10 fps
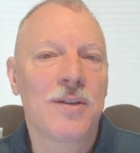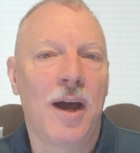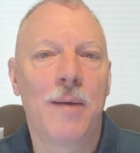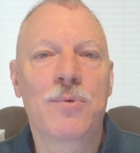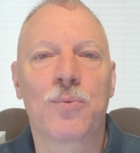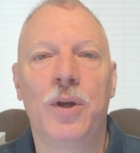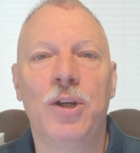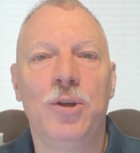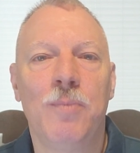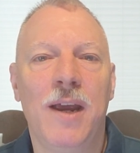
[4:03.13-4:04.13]
times
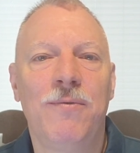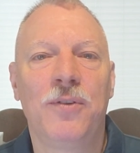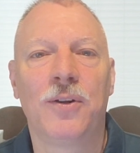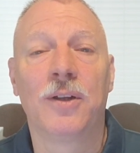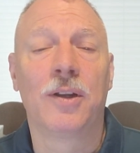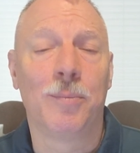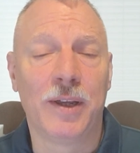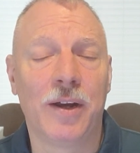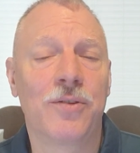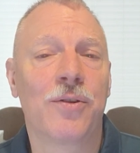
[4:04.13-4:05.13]
when you may feel a little
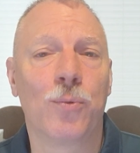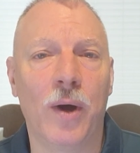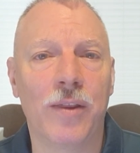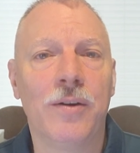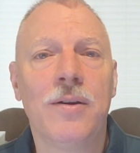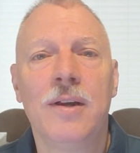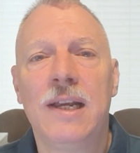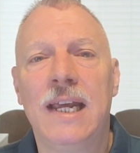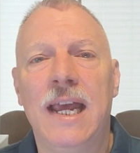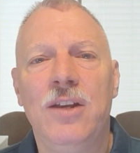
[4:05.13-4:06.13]
bit under the weather
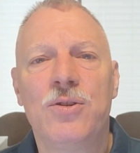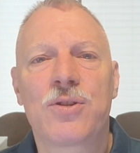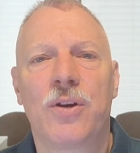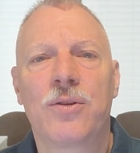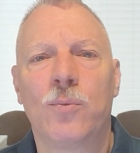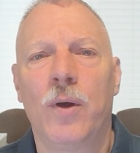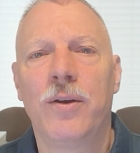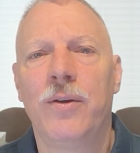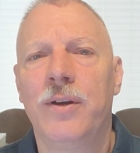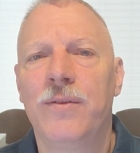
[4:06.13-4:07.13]
and you start to
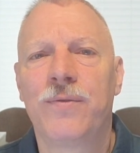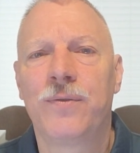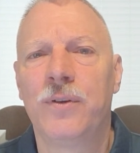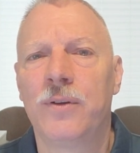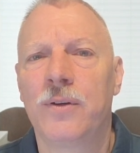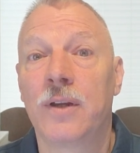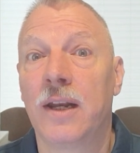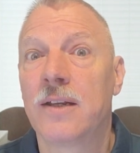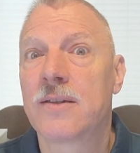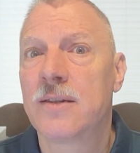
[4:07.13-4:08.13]
wonder if you're
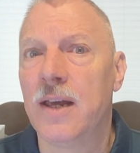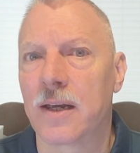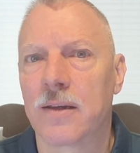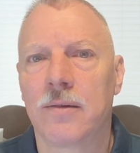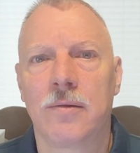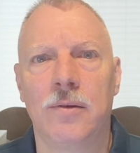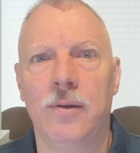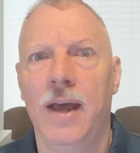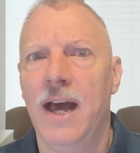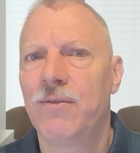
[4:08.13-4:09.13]
getting sick. Do
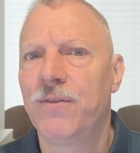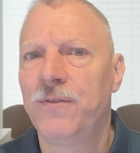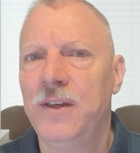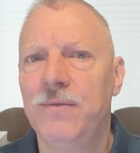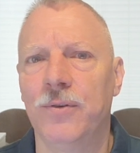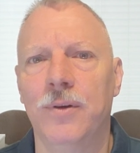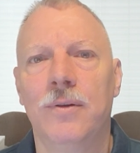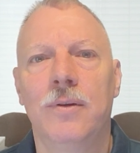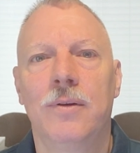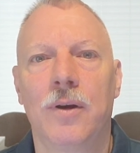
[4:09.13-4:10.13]
you have a
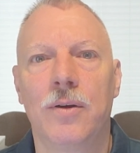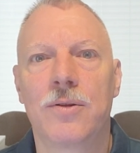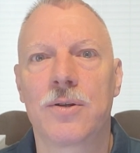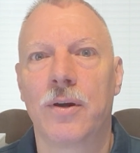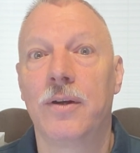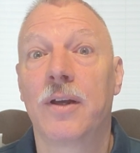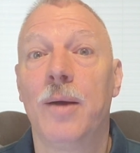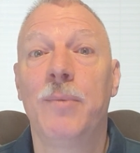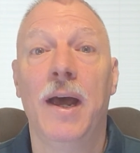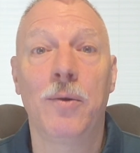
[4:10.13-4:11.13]
fever? Are you starting to
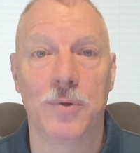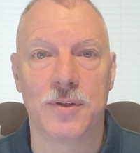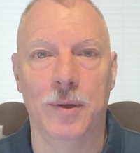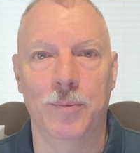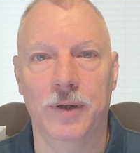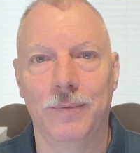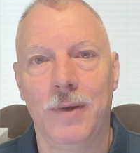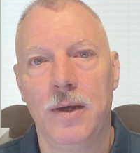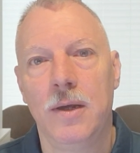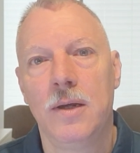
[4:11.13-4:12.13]
come down with something?
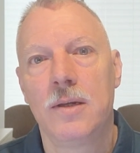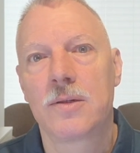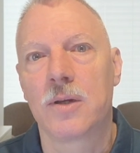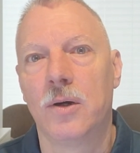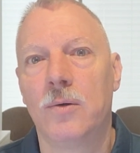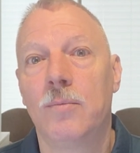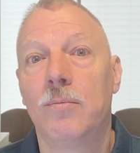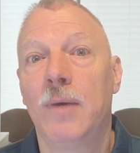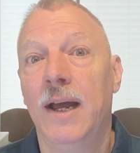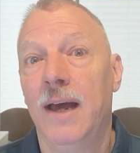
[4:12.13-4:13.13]

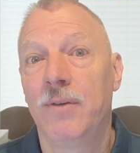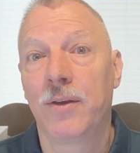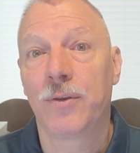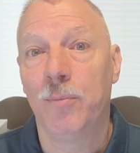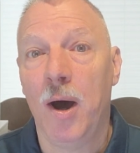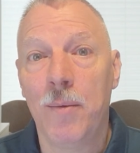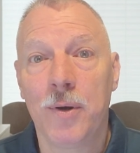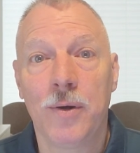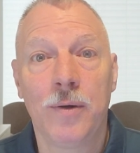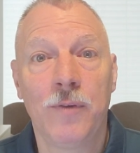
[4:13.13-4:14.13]
So by having a
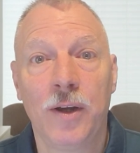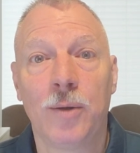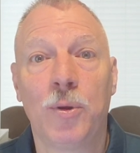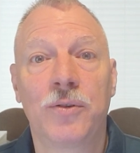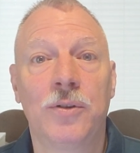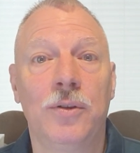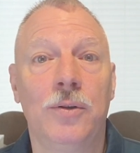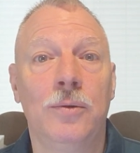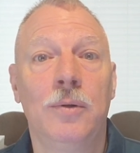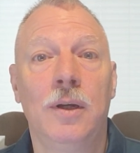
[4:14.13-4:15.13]
thermometer available to
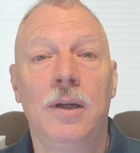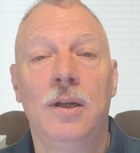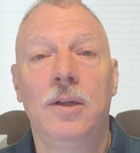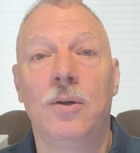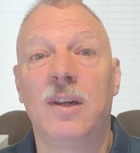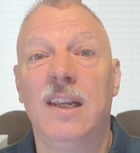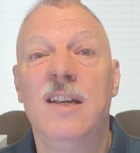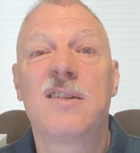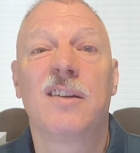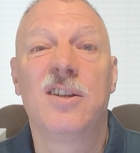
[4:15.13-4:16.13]
you, you can
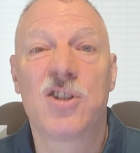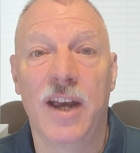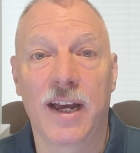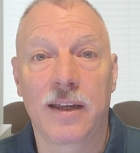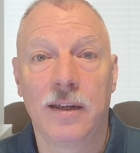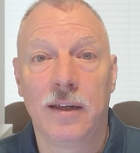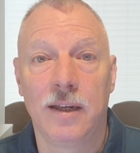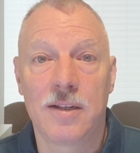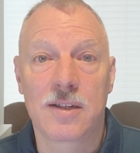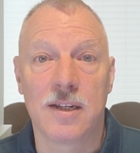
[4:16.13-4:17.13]
easily check
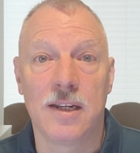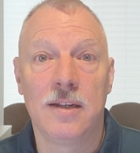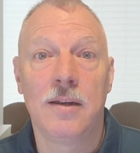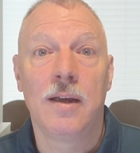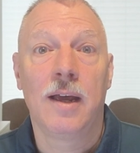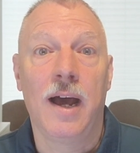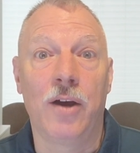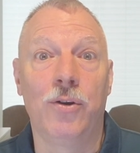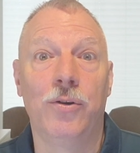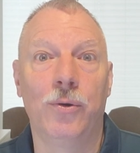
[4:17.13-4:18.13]
and see
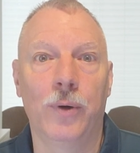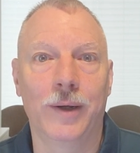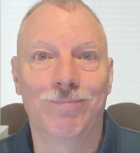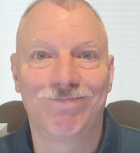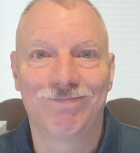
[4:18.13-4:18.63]
how you're doing.